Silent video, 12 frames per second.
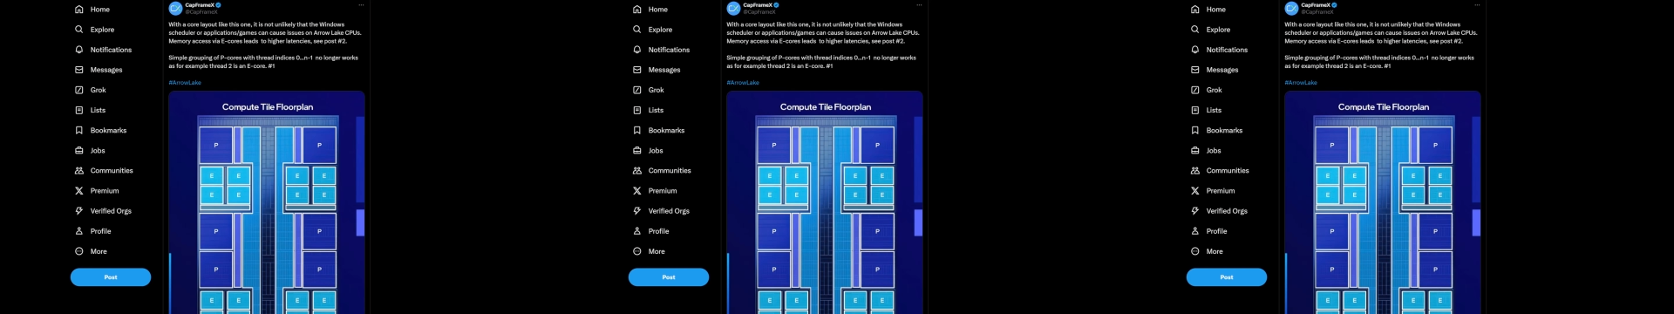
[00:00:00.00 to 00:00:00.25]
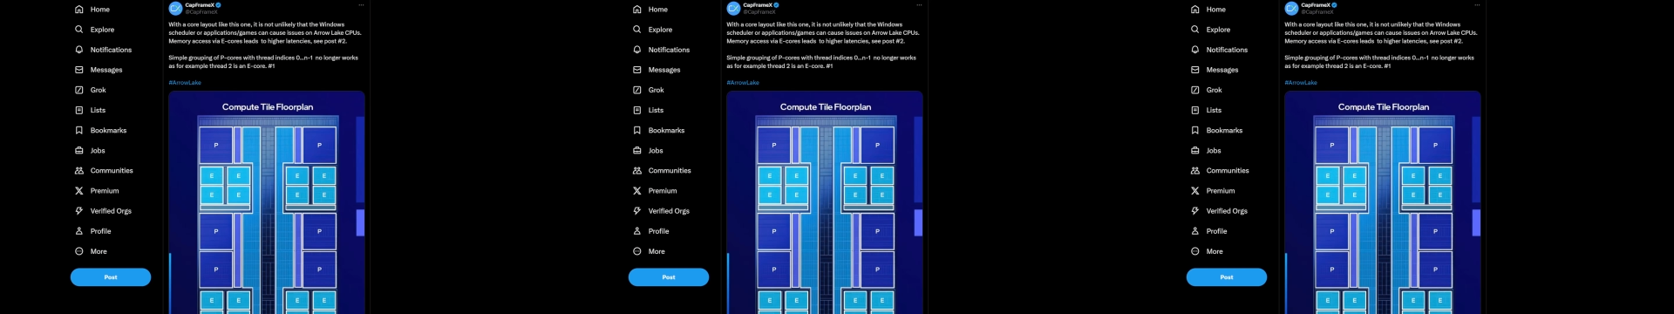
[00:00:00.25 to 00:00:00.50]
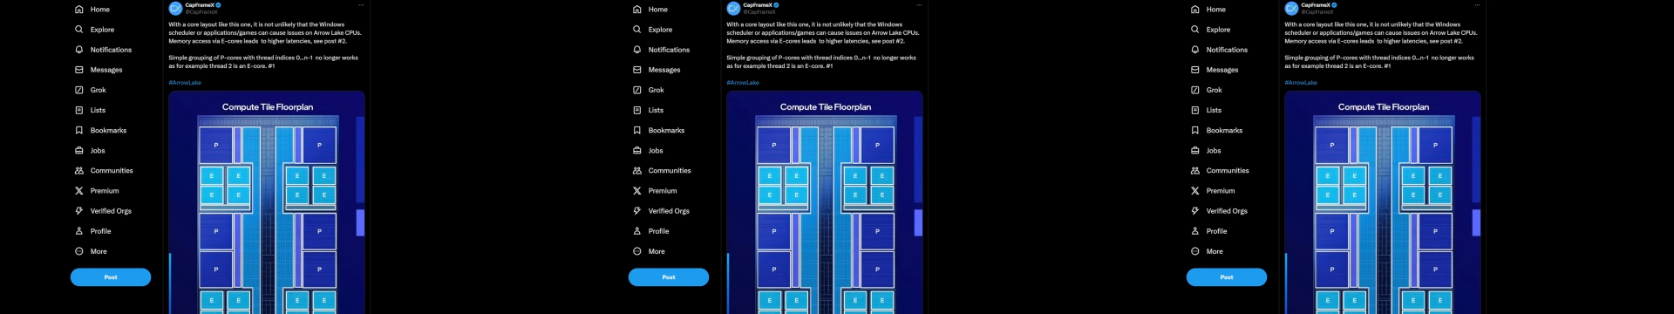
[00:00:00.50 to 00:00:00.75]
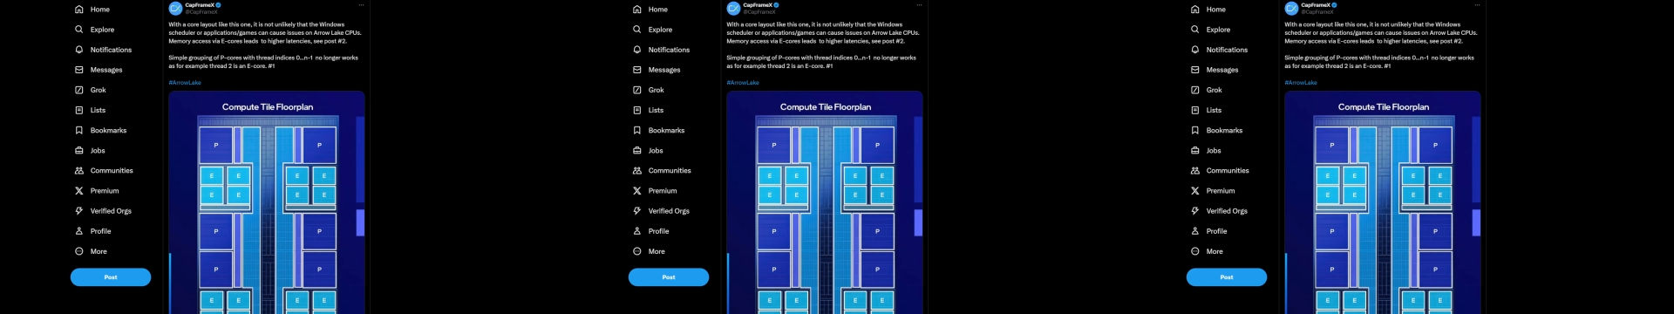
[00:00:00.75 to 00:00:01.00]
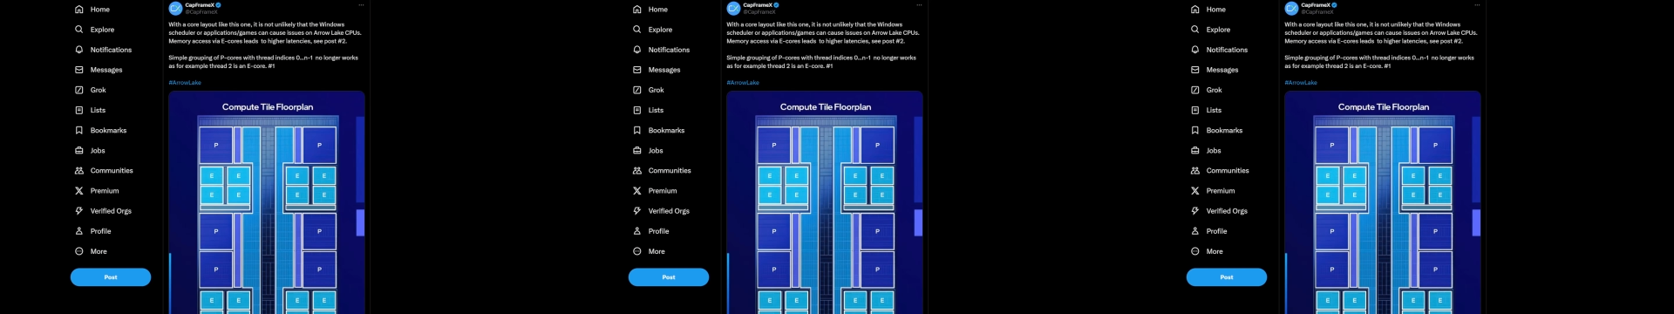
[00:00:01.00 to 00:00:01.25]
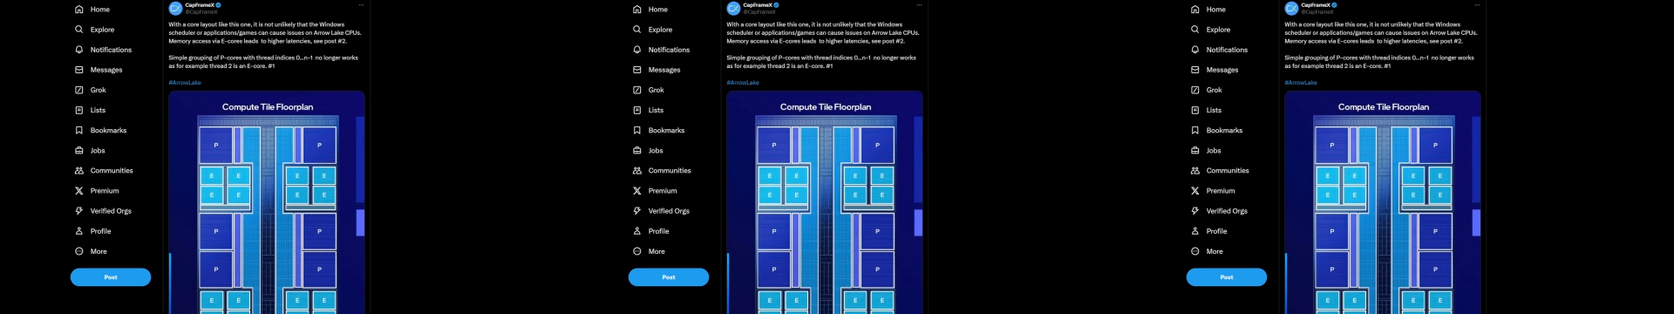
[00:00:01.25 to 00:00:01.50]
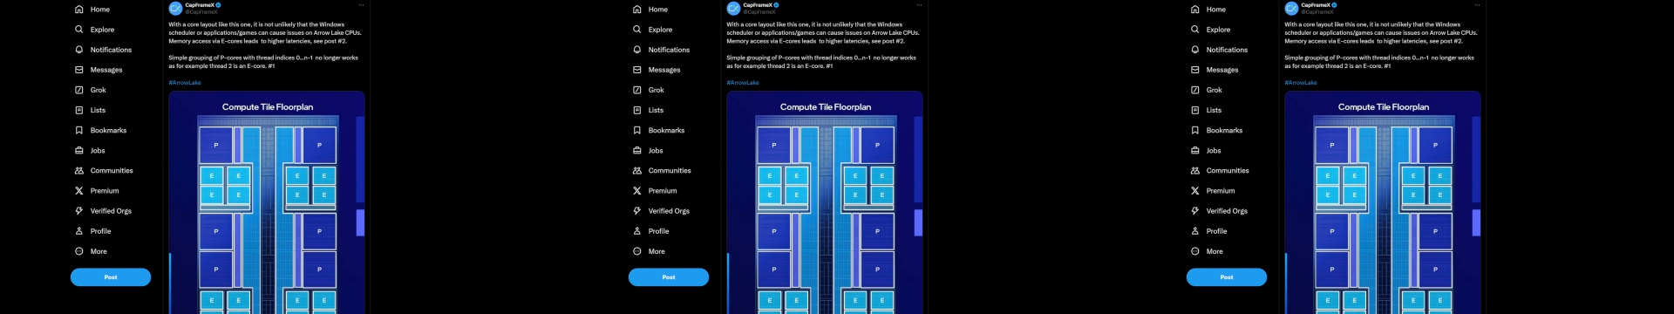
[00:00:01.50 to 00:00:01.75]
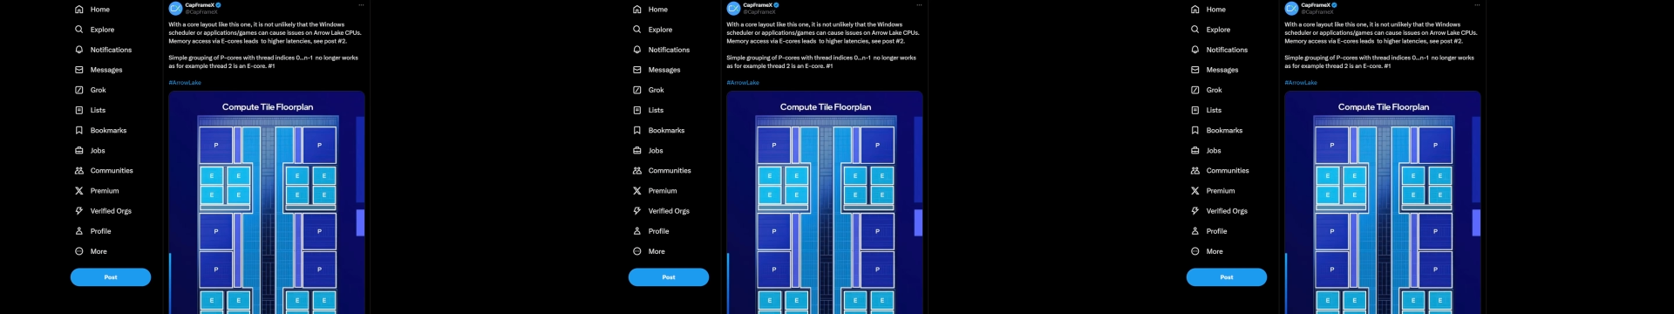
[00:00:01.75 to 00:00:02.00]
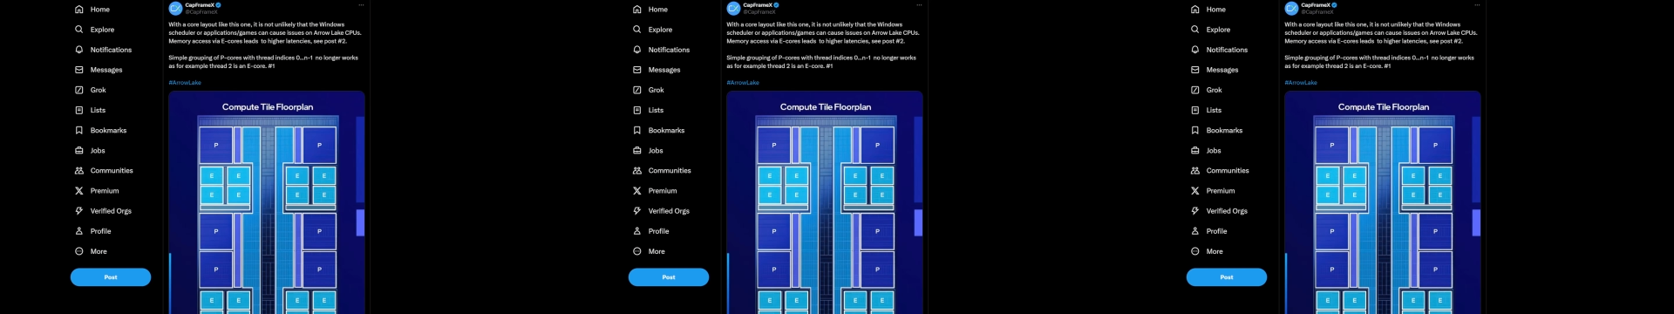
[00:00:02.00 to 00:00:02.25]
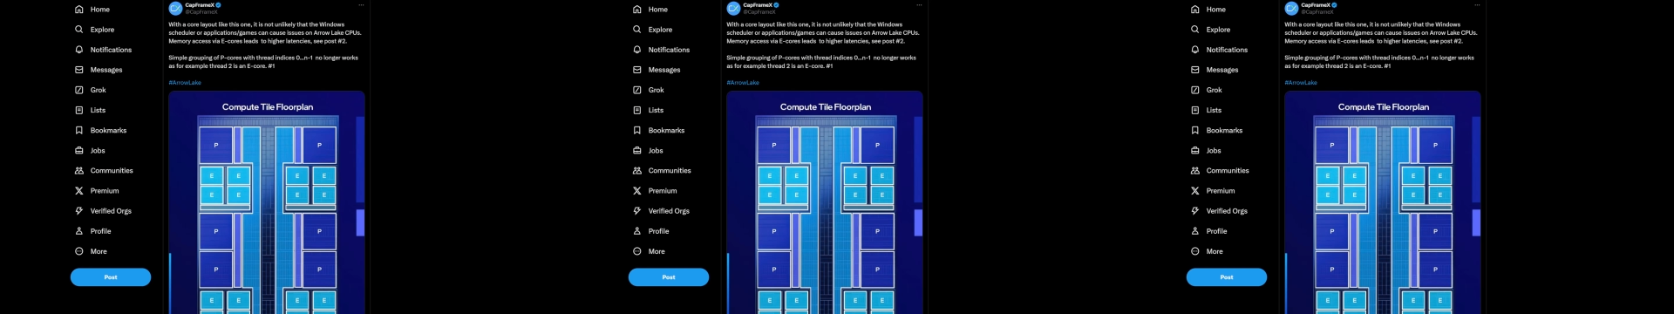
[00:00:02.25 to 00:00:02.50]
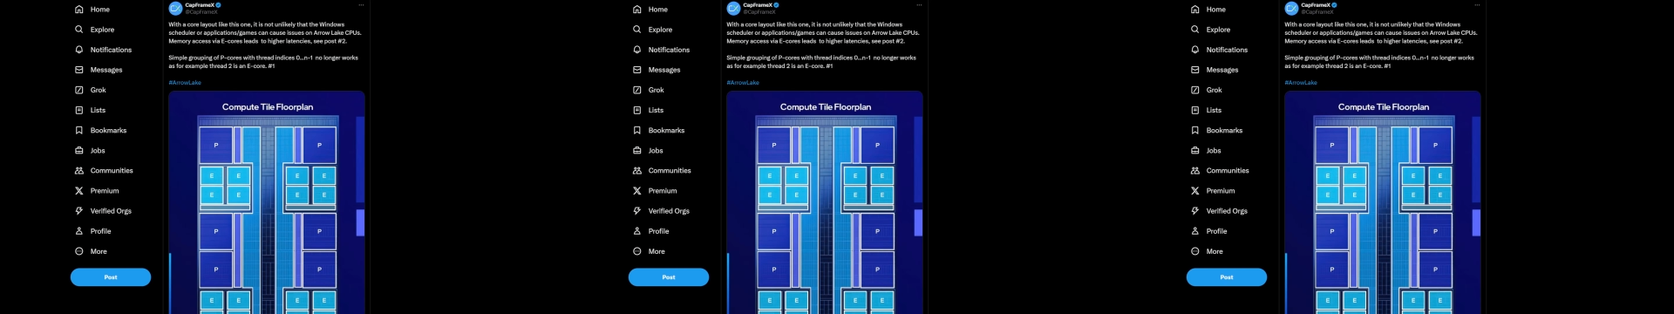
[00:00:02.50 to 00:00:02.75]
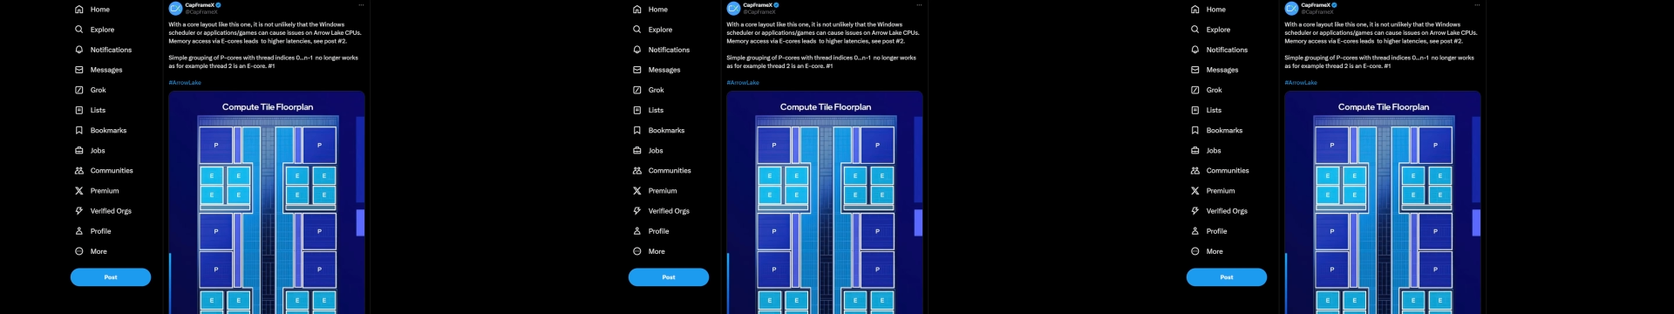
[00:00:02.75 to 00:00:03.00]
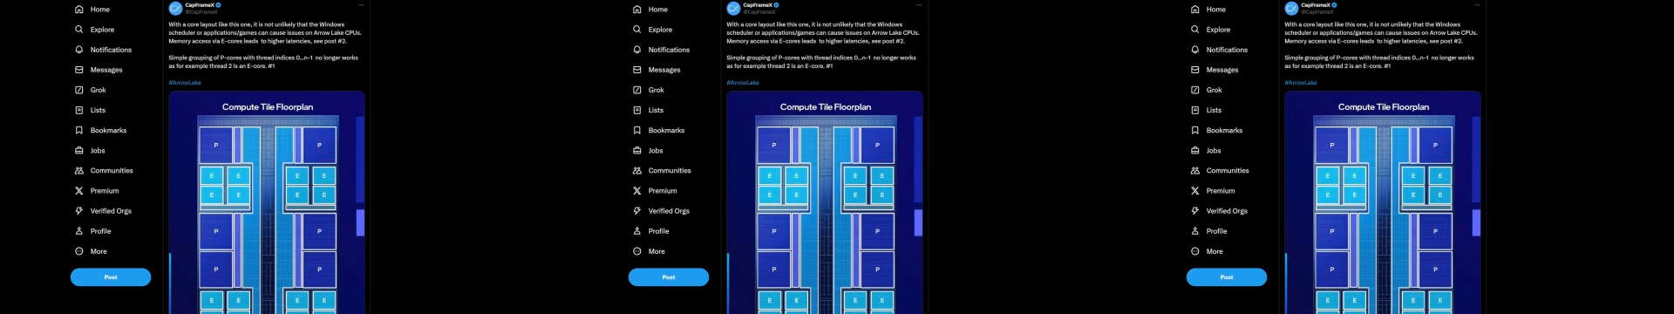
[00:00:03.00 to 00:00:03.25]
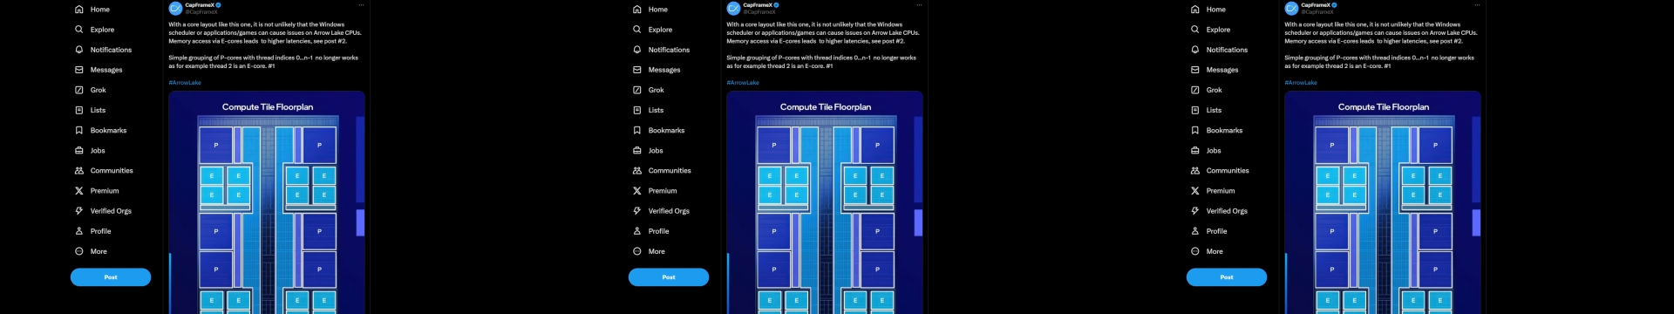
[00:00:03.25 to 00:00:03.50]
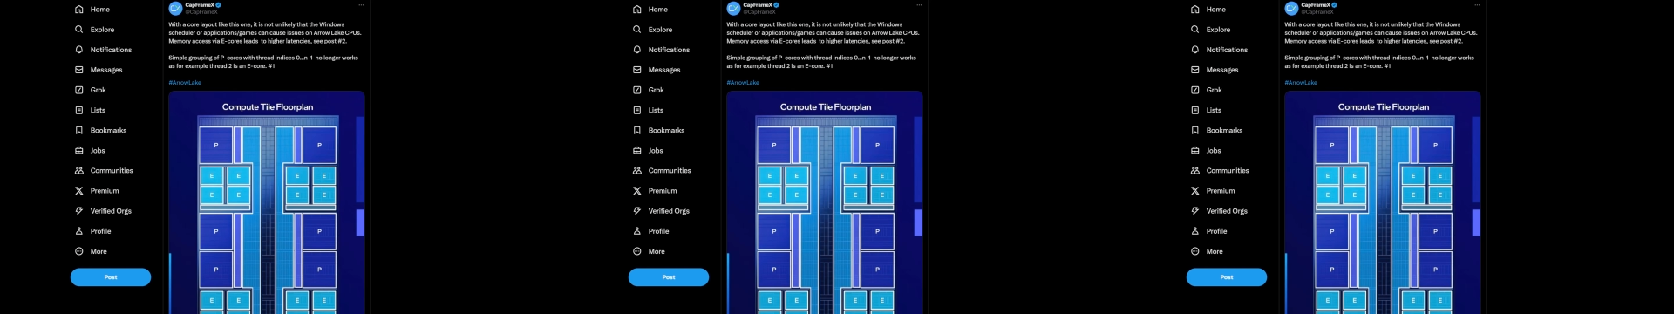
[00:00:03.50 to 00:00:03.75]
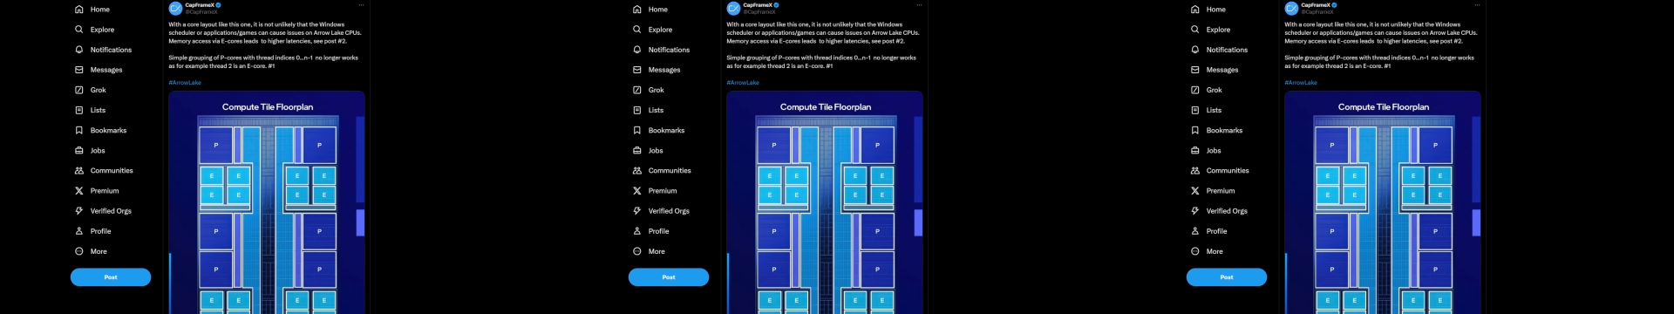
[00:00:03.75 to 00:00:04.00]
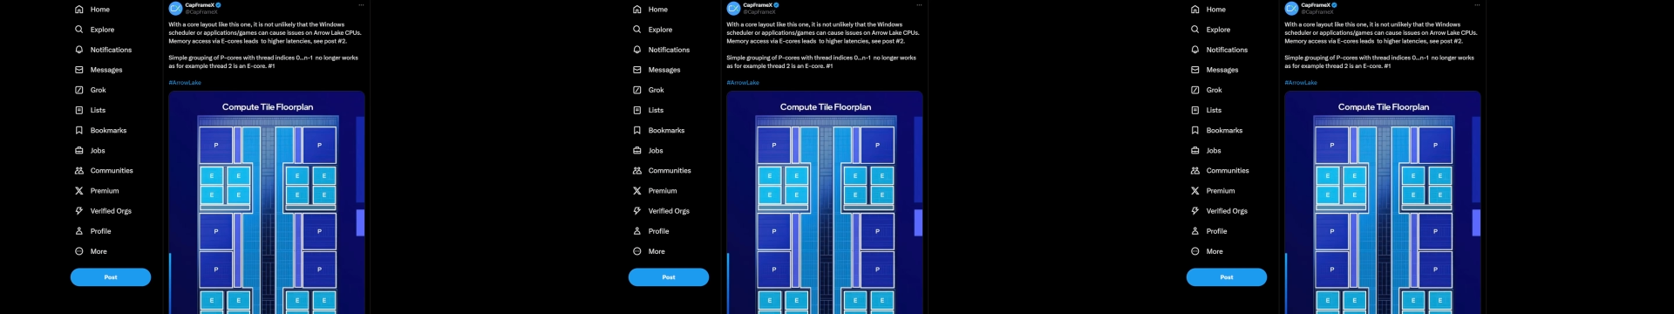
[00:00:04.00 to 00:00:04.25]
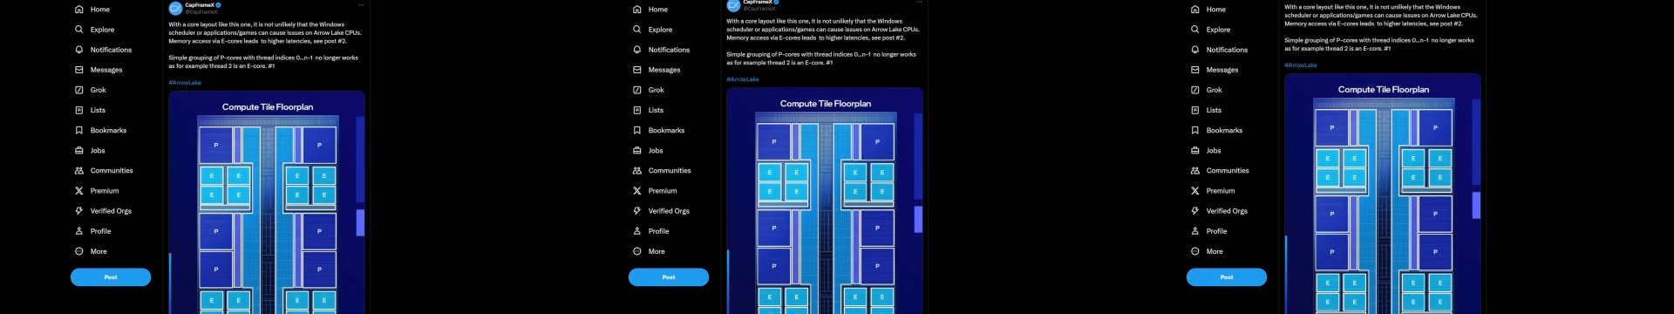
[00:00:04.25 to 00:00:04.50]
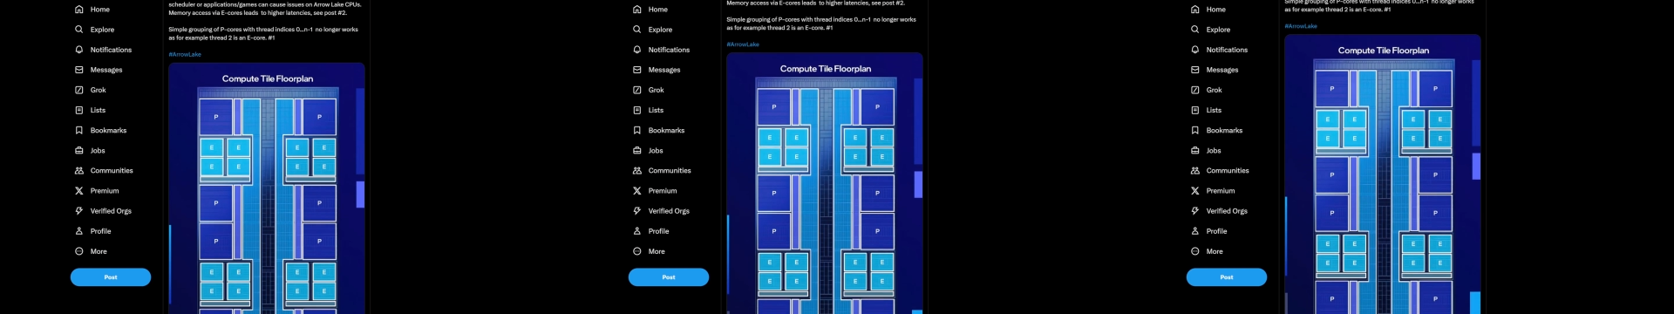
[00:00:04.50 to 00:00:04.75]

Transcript: No face is visible, so there are no lips to read.